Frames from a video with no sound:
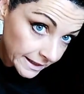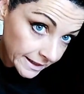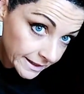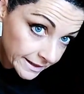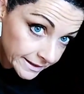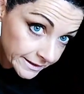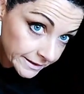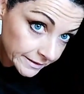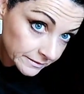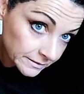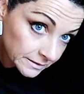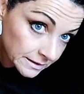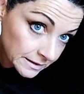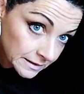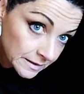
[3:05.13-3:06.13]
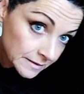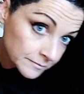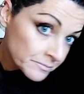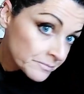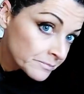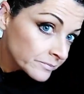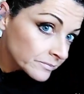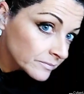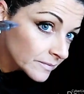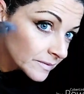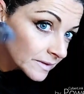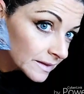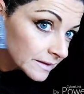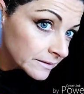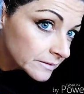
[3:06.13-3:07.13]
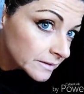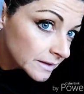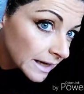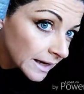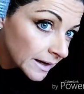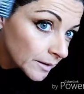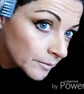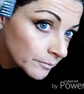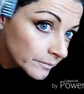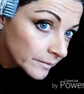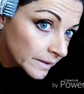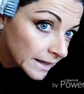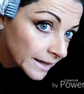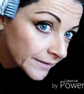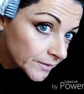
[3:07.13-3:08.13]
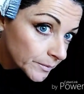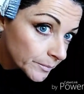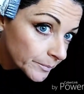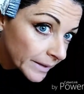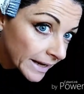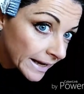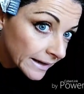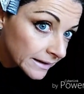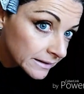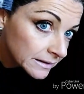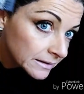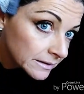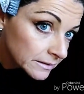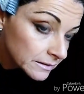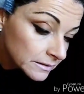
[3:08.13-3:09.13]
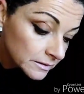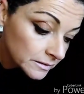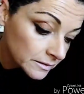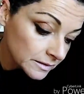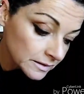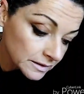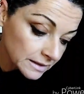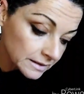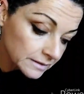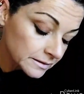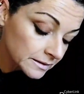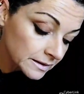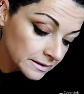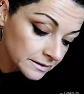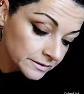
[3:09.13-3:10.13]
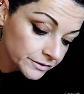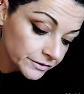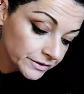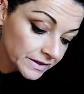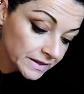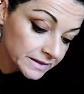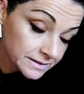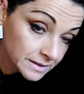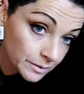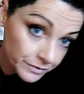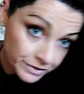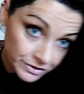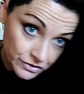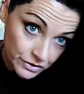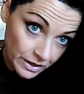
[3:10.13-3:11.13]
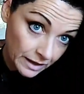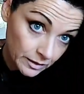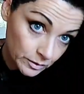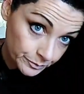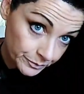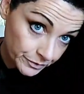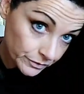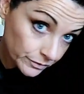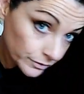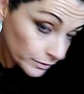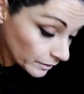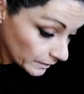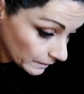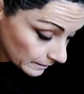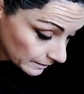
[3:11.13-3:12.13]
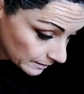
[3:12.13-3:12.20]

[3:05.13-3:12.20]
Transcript: hair in. At the back, you can get somebody to help you,